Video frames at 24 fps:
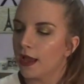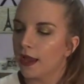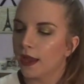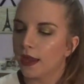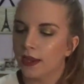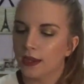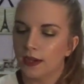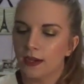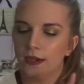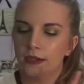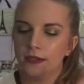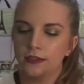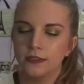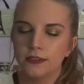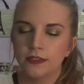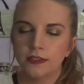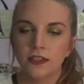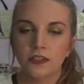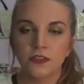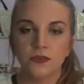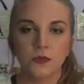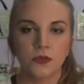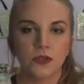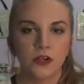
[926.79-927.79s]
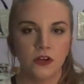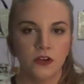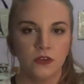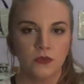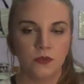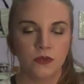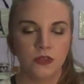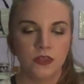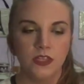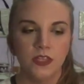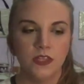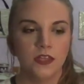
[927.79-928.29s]
And these were all
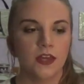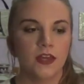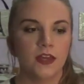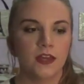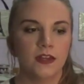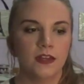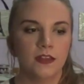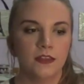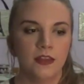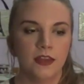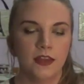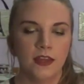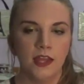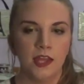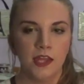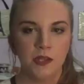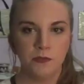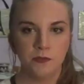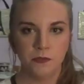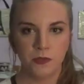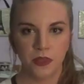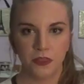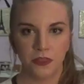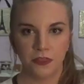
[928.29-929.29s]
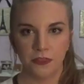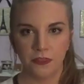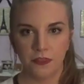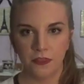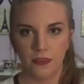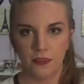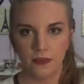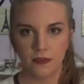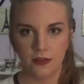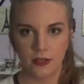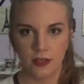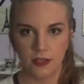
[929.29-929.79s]
really good. They came
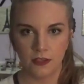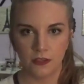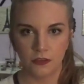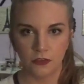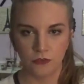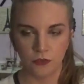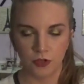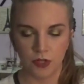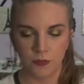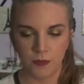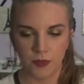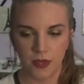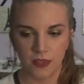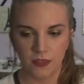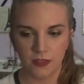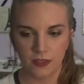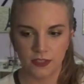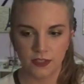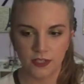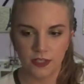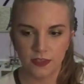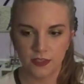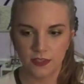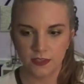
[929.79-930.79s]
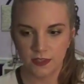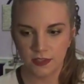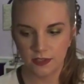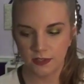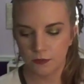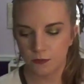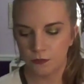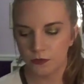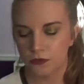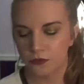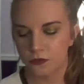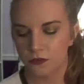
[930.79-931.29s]
with the Naked 3 palette. I think they
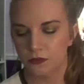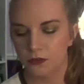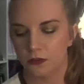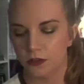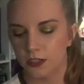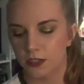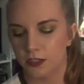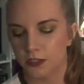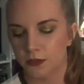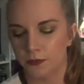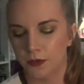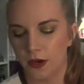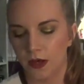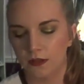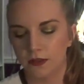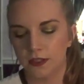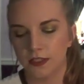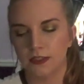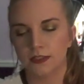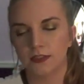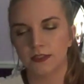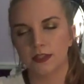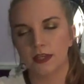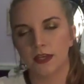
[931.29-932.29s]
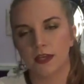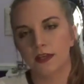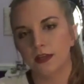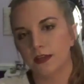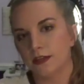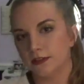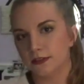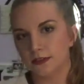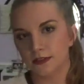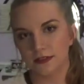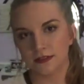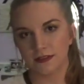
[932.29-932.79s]
come with all the Naked palettes,
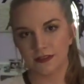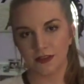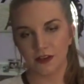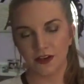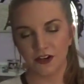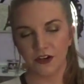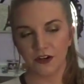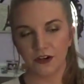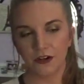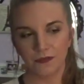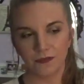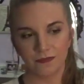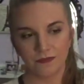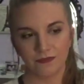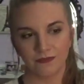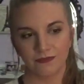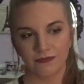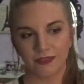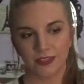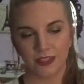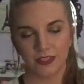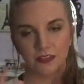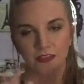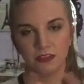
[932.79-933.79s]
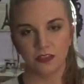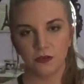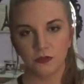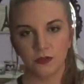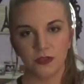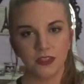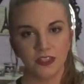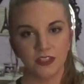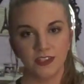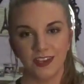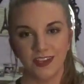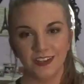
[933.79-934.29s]
and they're
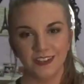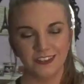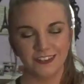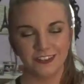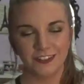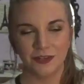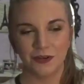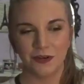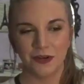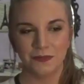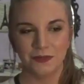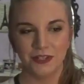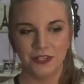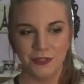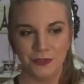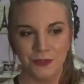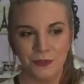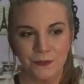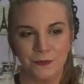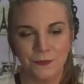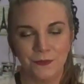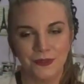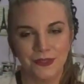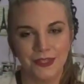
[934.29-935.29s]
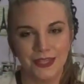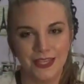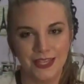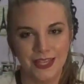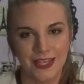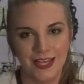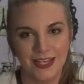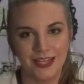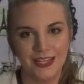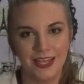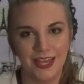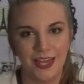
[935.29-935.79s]
really good. So I mean, you
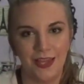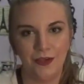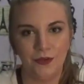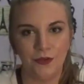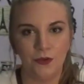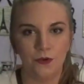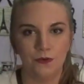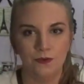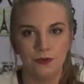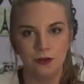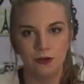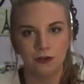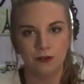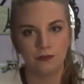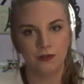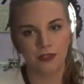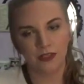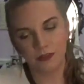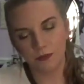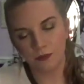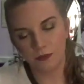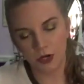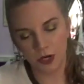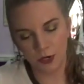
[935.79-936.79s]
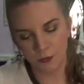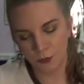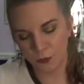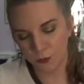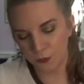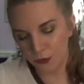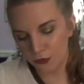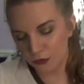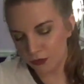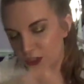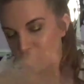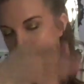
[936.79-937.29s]
really can't go wrong with a primer
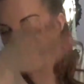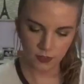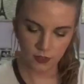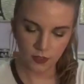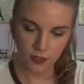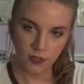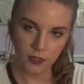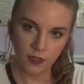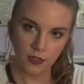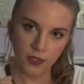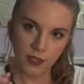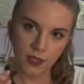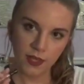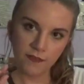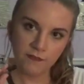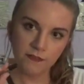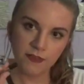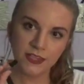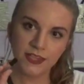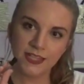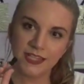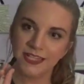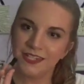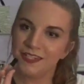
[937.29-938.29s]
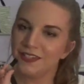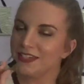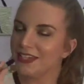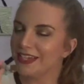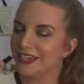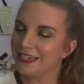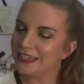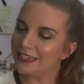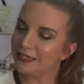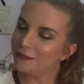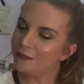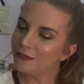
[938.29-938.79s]
potion. I have a little
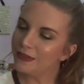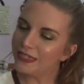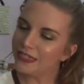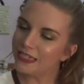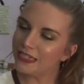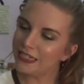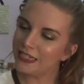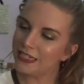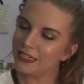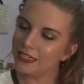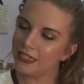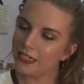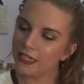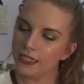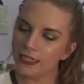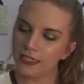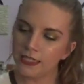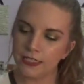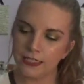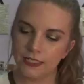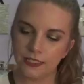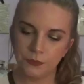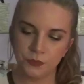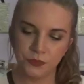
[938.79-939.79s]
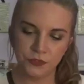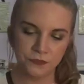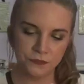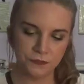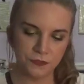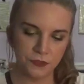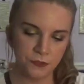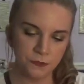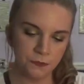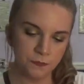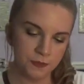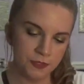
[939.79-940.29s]
itty bitty
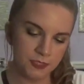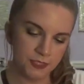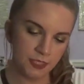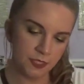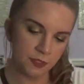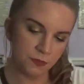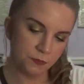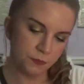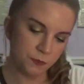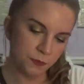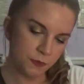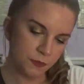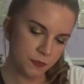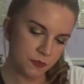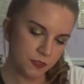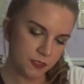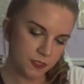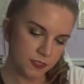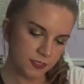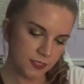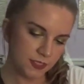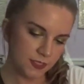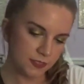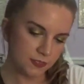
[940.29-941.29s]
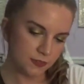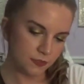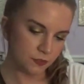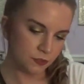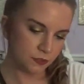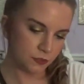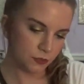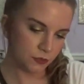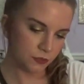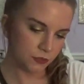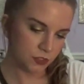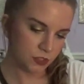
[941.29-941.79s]
perfume sample. This is
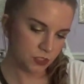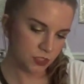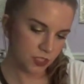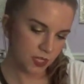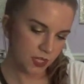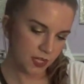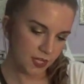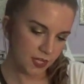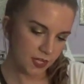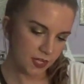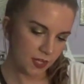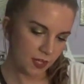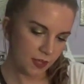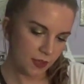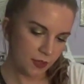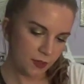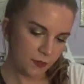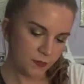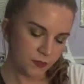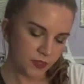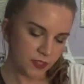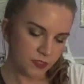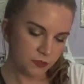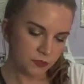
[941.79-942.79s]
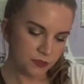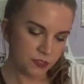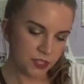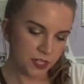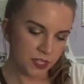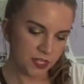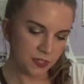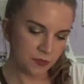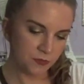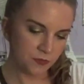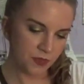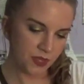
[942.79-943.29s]
Dolce by Dolce
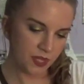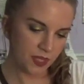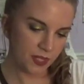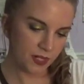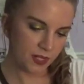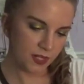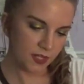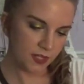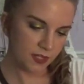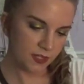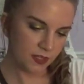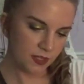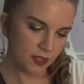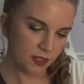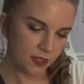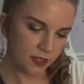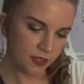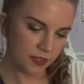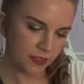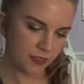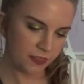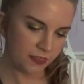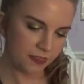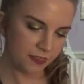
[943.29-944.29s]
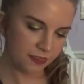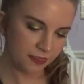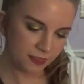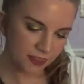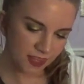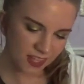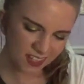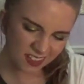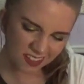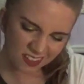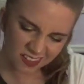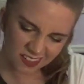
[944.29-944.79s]
& Gabbana. I
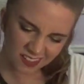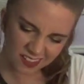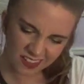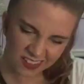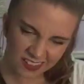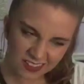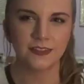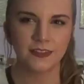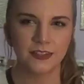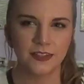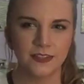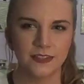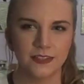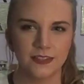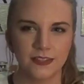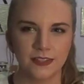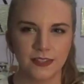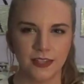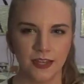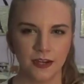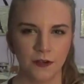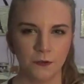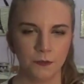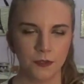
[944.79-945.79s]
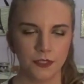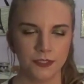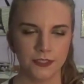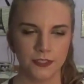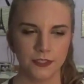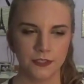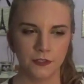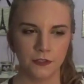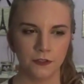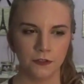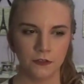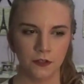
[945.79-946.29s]
think it said it was a
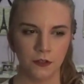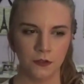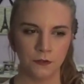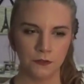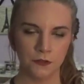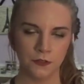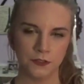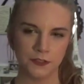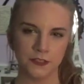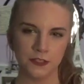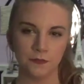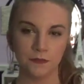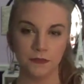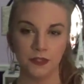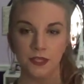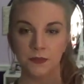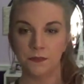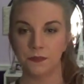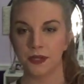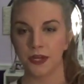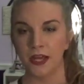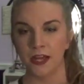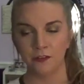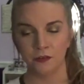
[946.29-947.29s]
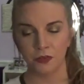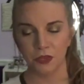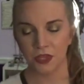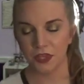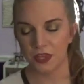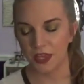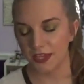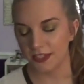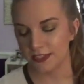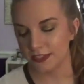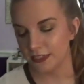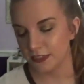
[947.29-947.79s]
cologne or something, but I really
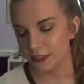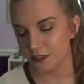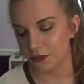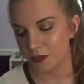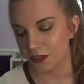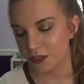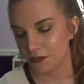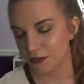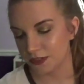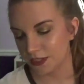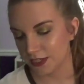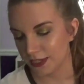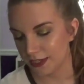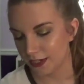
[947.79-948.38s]
liked it, so I used it